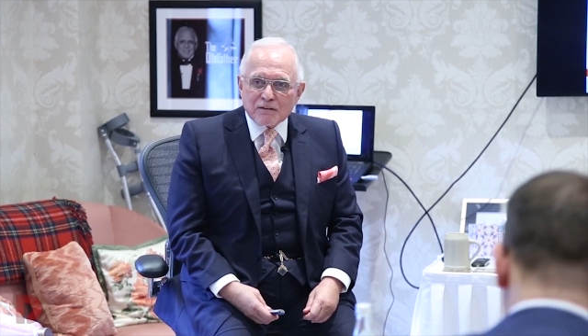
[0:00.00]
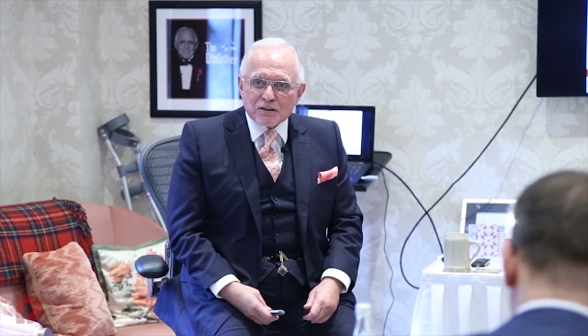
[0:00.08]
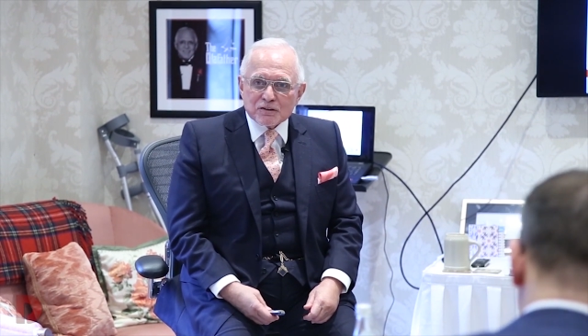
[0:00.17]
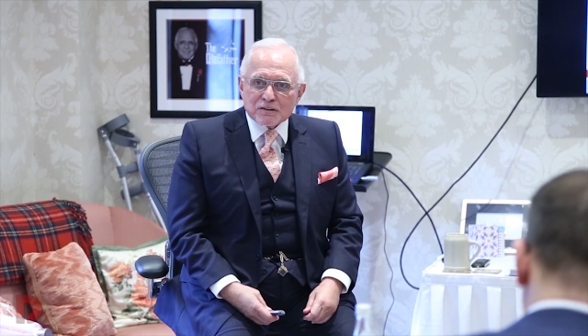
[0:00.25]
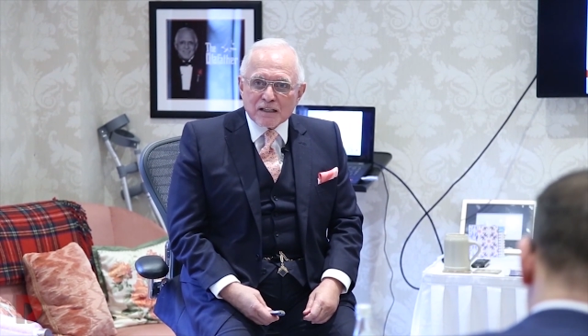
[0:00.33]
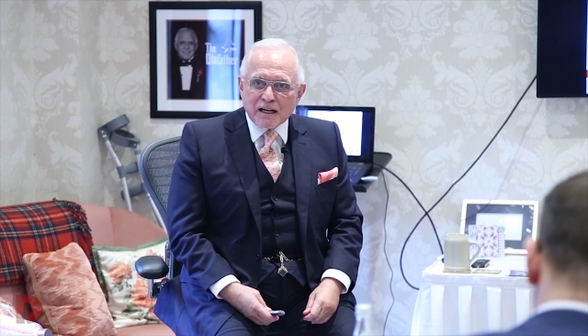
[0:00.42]

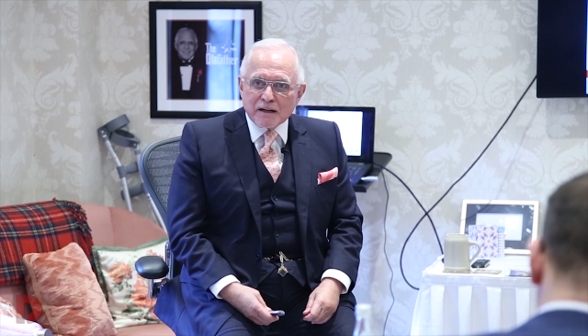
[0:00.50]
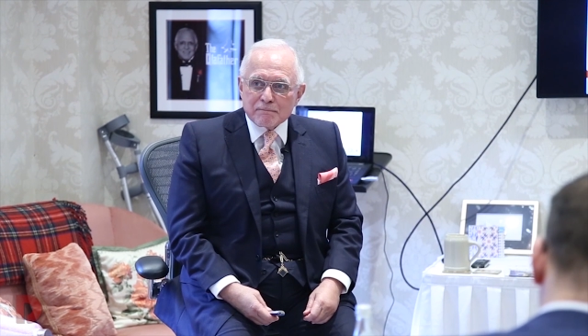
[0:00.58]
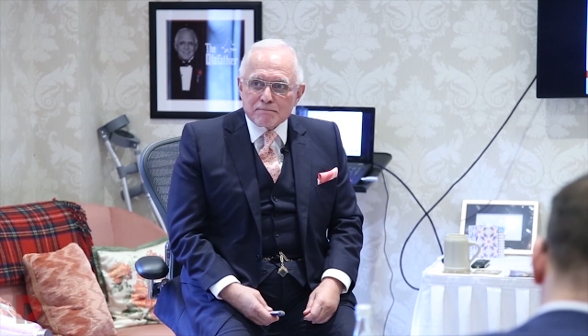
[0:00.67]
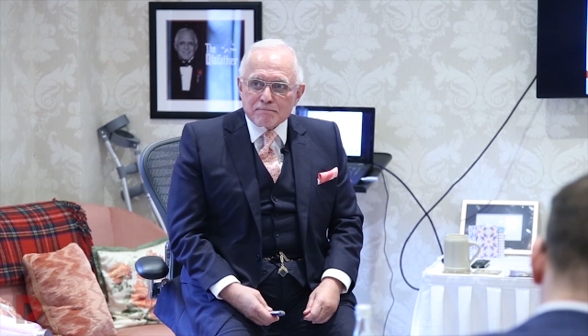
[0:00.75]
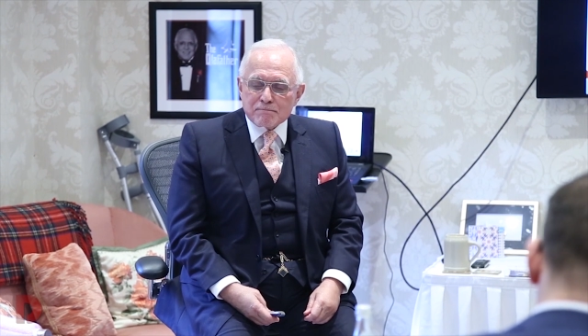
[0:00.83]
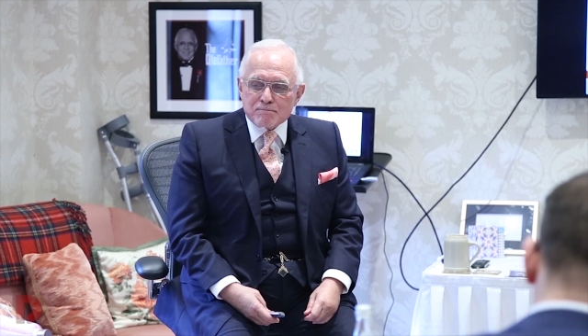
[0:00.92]
having a good
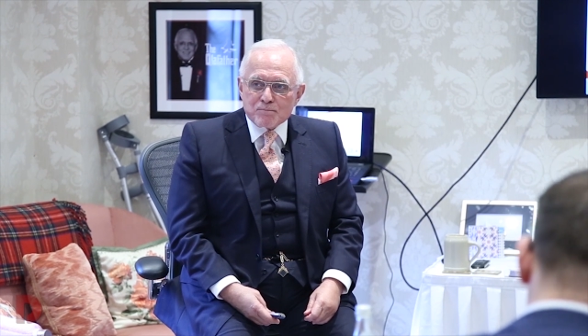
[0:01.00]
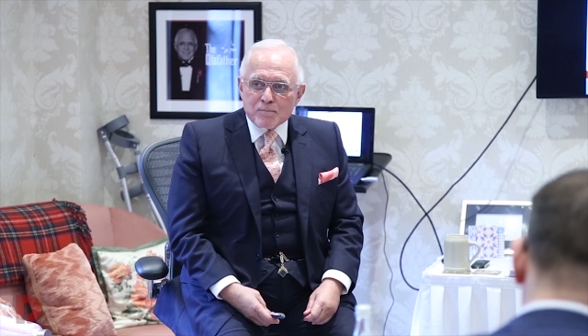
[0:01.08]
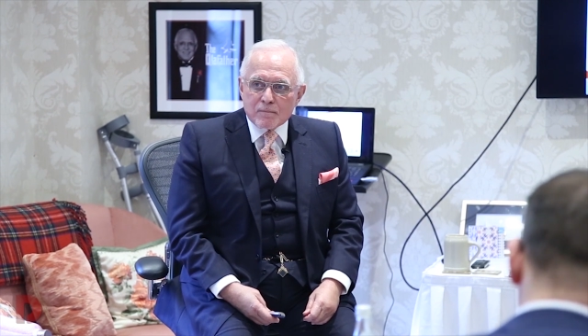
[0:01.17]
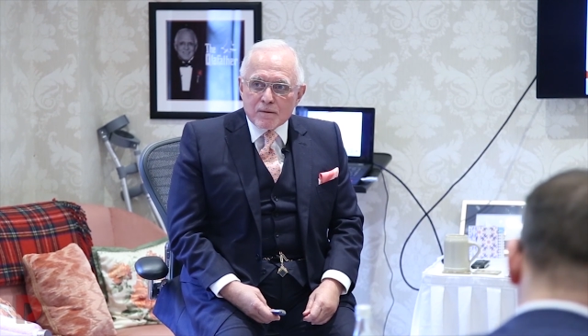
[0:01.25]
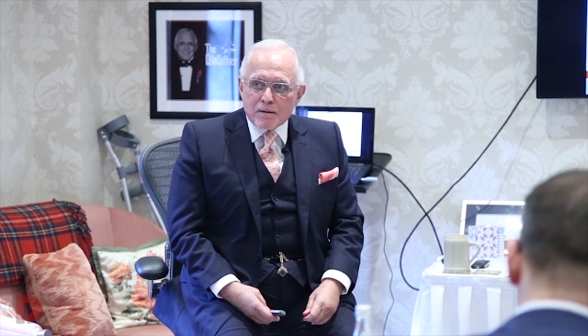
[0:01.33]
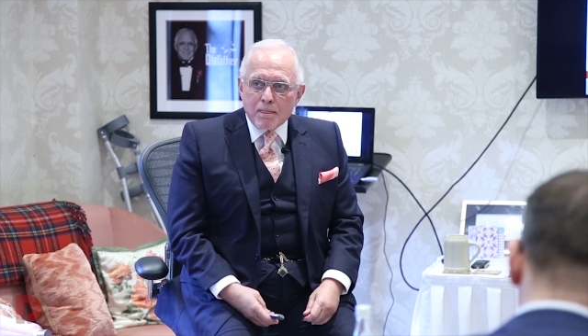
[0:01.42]
time.
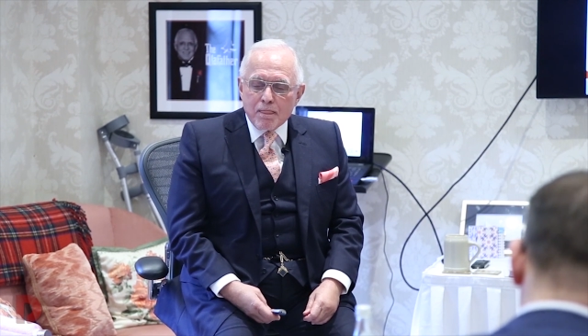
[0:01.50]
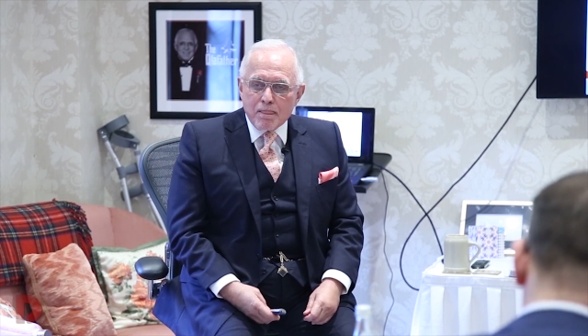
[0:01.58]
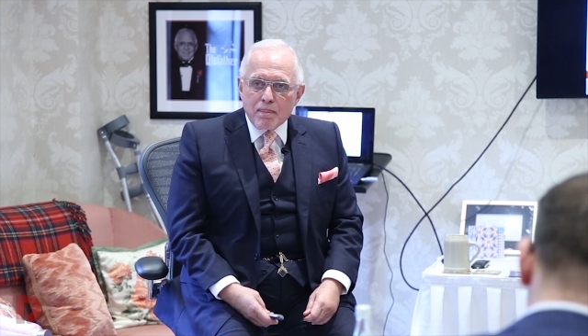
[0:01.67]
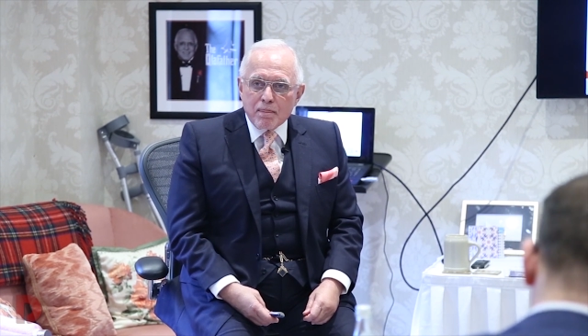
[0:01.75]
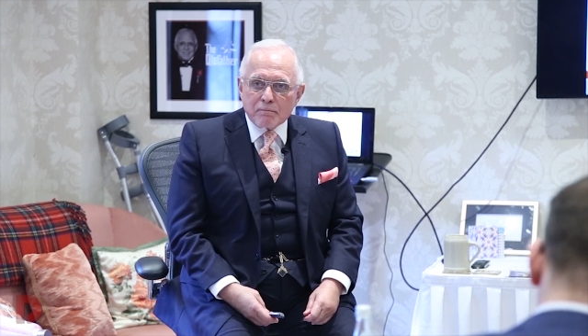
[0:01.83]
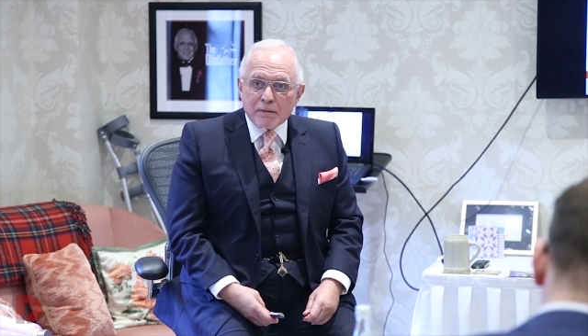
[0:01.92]

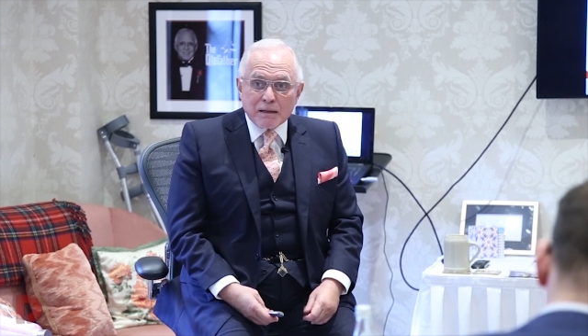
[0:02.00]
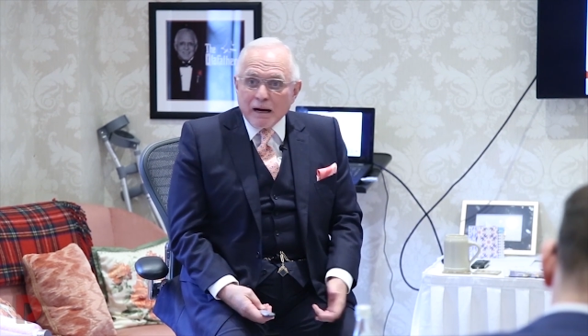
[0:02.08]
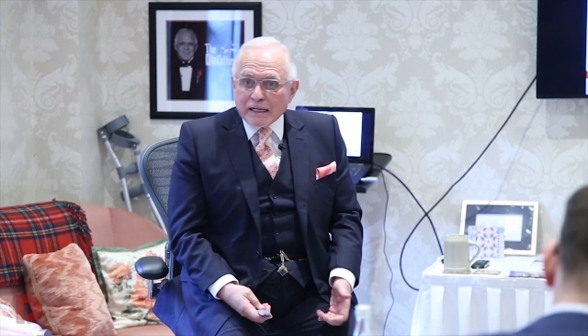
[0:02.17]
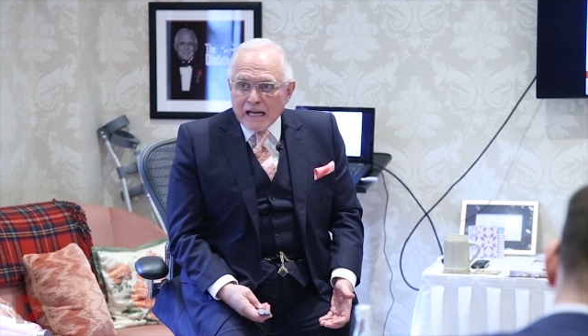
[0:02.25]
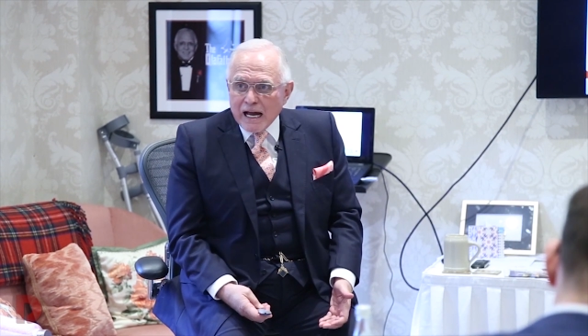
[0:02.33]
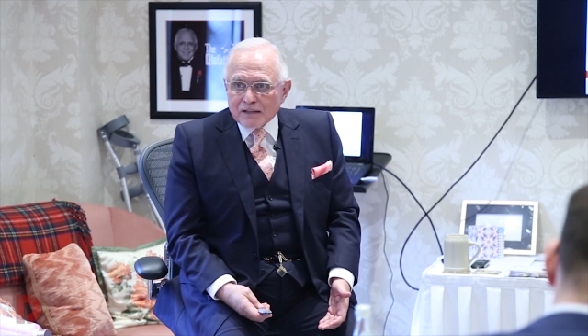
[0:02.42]
But it
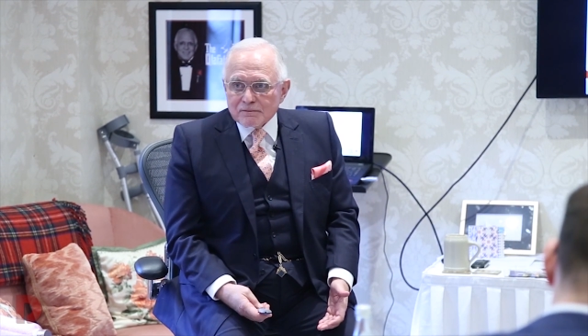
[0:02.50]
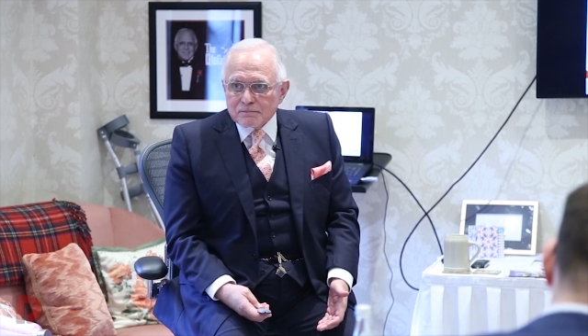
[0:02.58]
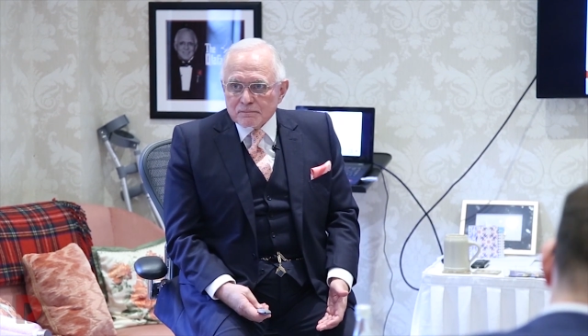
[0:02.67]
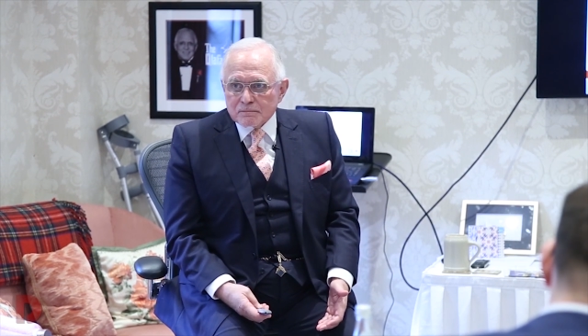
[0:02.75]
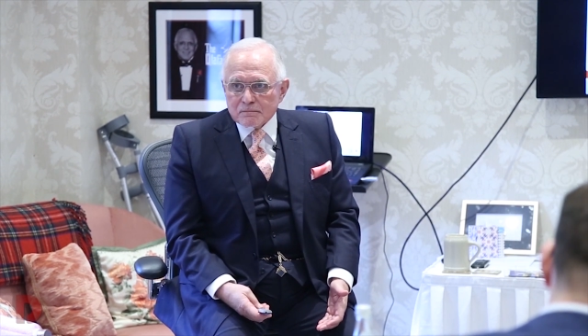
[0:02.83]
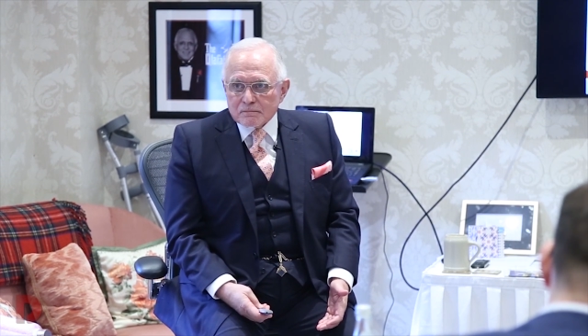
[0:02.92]
might not.